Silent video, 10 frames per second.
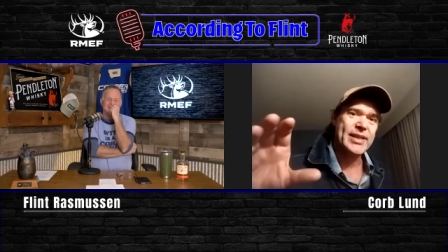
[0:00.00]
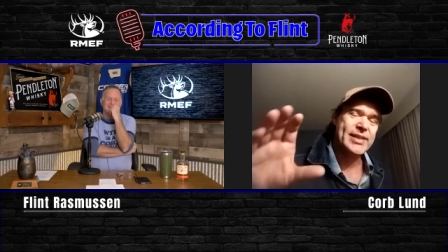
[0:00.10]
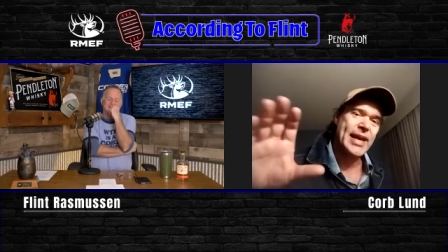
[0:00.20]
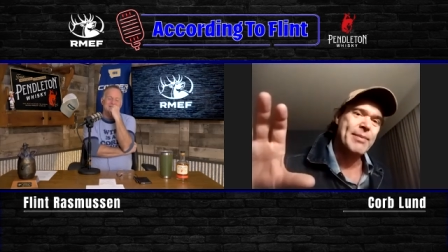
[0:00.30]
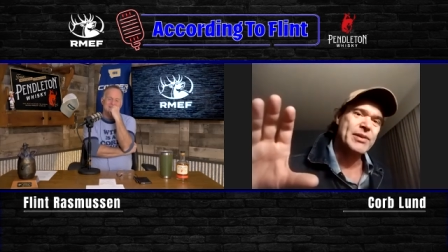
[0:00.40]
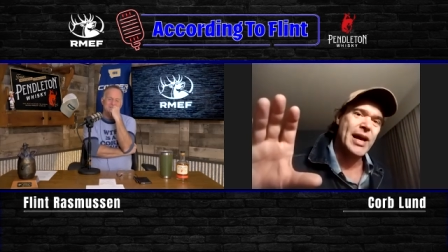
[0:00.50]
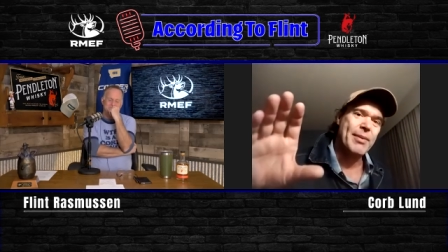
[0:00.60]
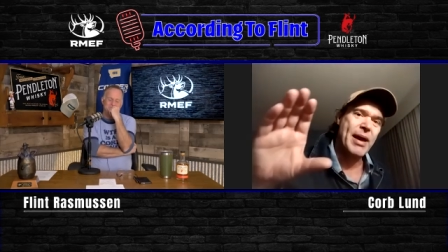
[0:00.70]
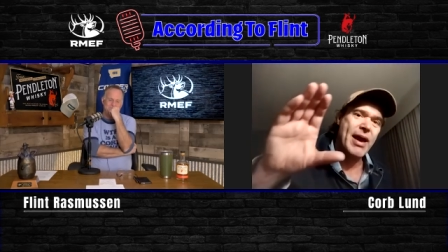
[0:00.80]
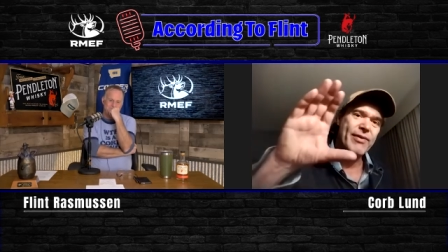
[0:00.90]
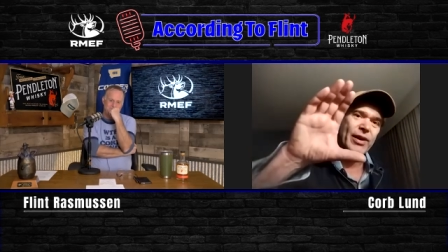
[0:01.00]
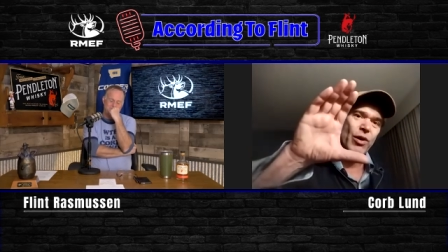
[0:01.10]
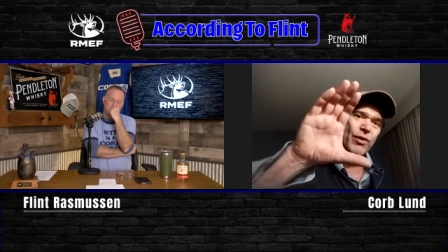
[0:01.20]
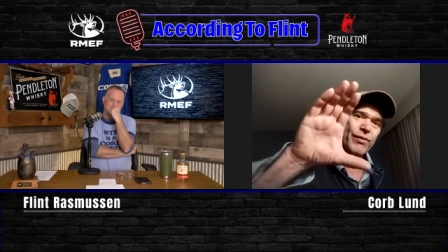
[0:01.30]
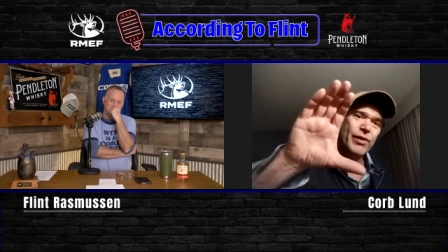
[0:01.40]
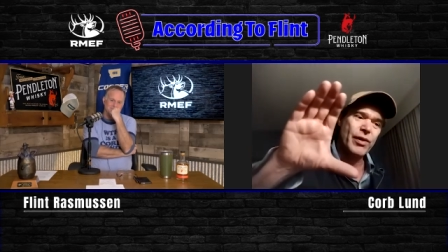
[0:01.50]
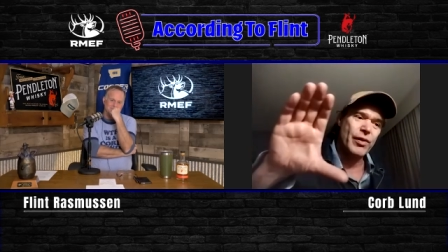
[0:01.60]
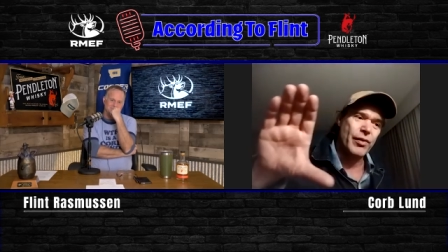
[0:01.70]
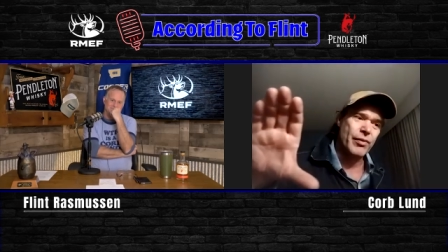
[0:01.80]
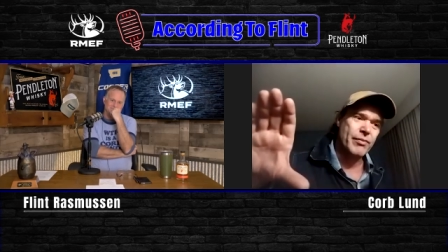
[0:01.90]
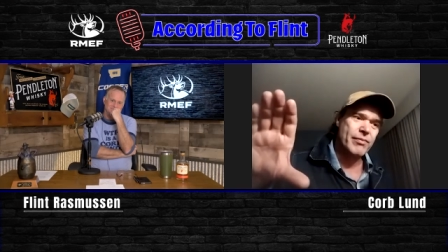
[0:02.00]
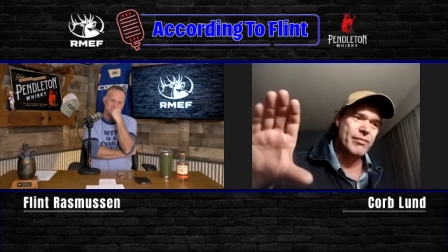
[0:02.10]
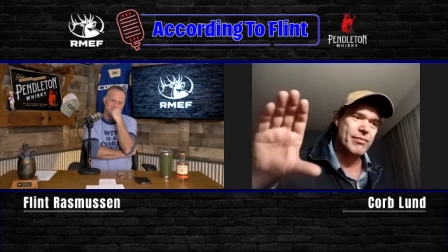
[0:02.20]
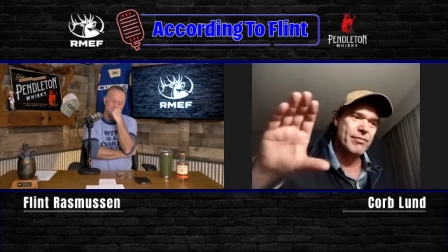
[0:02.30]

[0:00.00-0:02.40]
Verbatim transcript: but at the same time having overall